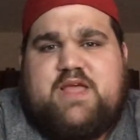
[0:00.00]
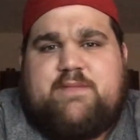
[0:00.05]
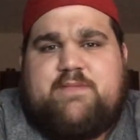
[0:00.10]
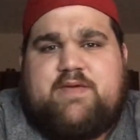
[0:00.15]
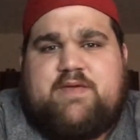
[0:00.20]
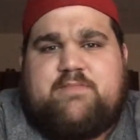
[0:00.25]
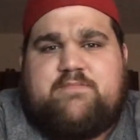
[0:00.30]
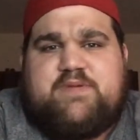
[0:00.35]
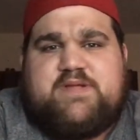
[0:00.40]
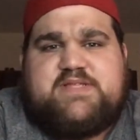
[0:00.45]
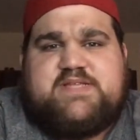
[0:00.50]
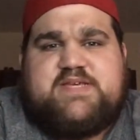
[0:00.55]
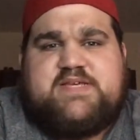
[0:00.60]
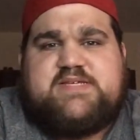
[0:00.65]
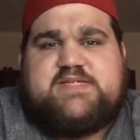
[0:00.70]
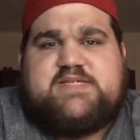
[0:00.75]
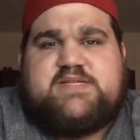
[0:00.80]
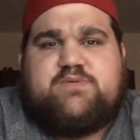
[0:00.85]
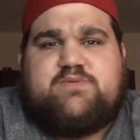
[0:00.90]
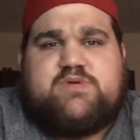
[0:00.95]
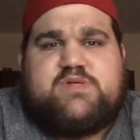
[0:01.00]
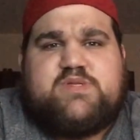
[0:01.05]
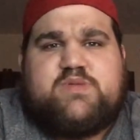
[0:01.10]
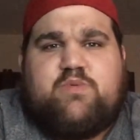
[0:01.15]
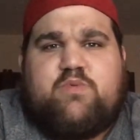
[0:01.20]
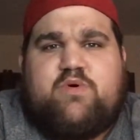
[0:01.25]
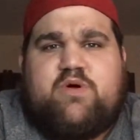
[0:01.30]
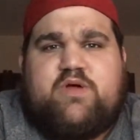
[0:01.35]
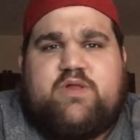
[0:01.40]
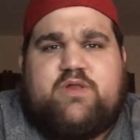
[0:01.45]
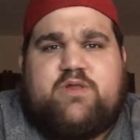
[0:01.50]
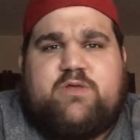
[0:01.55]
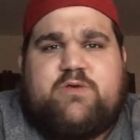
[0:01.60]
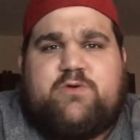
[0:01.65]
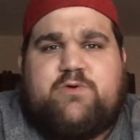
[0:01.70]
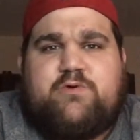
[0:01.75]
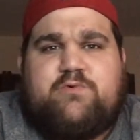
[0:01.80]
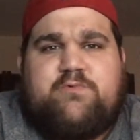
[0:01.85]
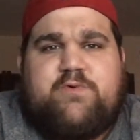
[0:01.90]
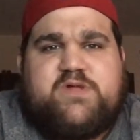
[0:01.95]
I mean, Batista was the one
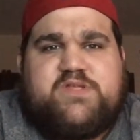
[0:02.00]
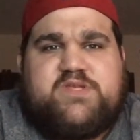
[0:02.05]
who